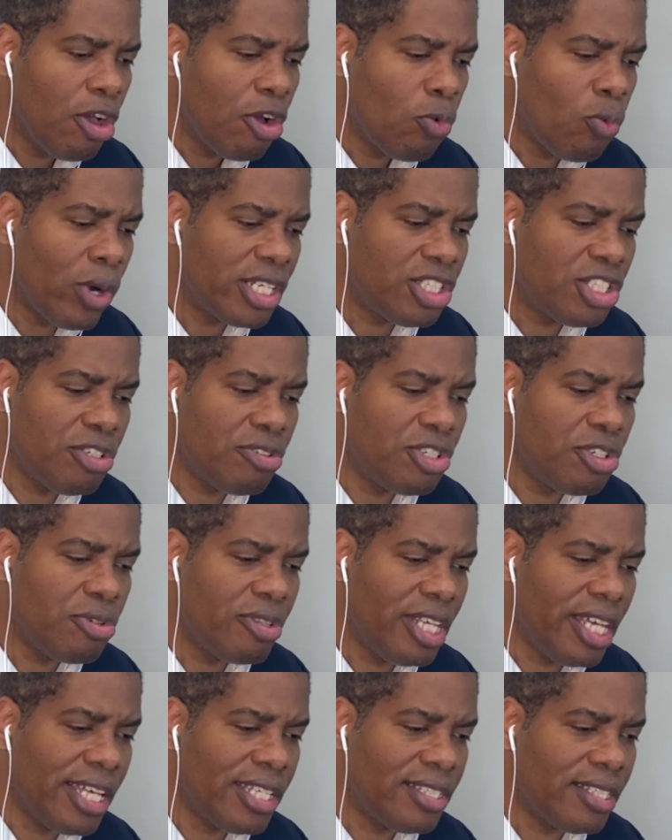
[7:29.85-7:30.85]
once you do
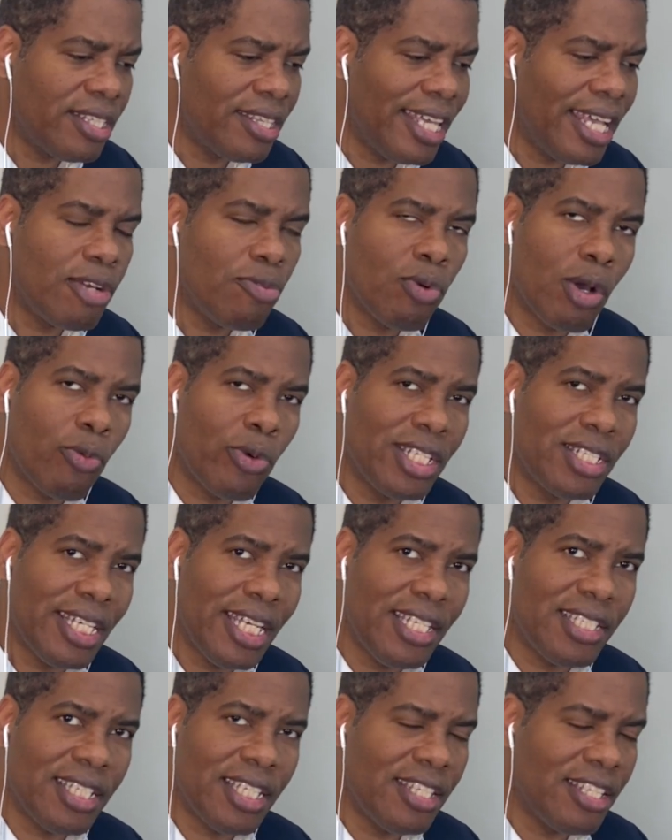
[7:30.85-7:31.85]
this, then what we
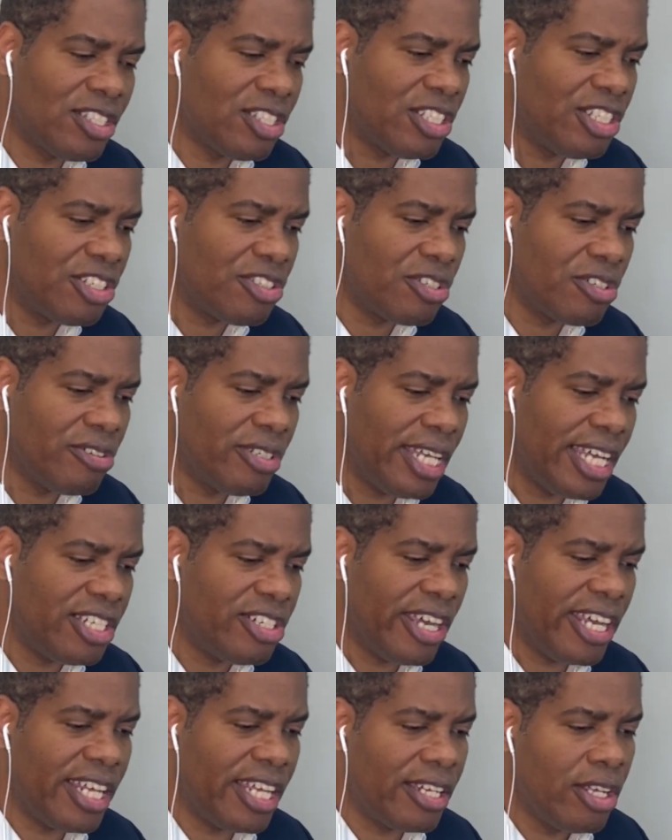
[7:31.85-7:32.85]
teach in the statistical day
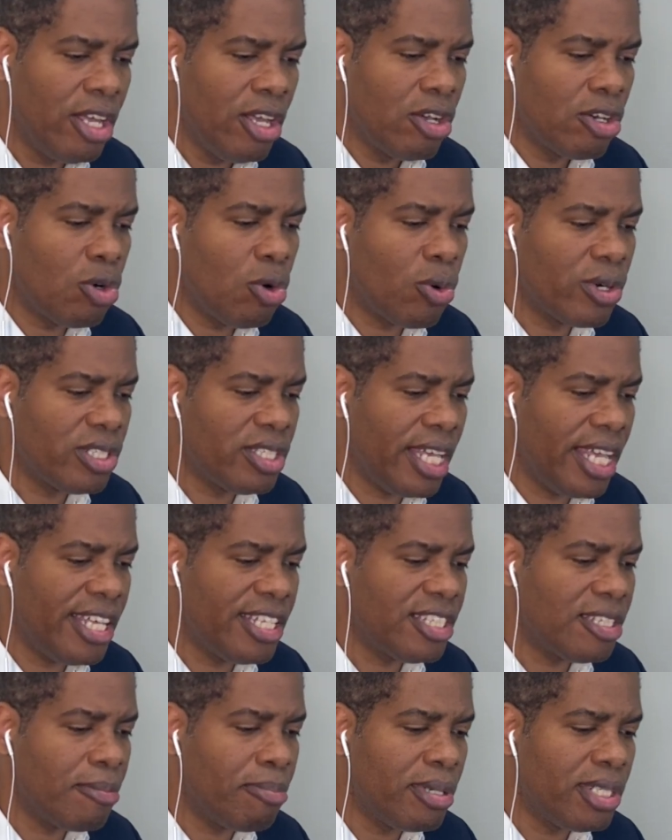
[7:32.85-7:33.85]
trading course
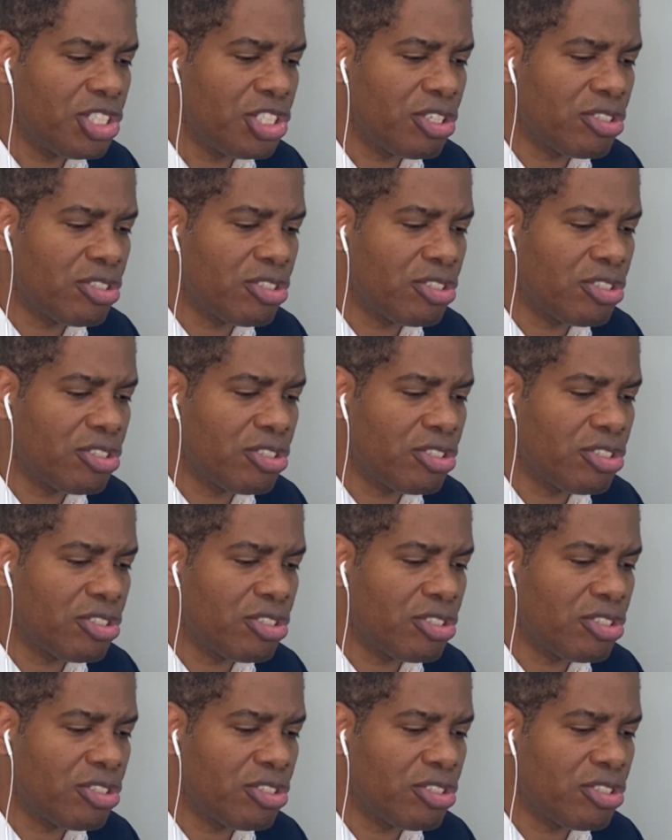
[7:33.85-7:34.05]
is to put your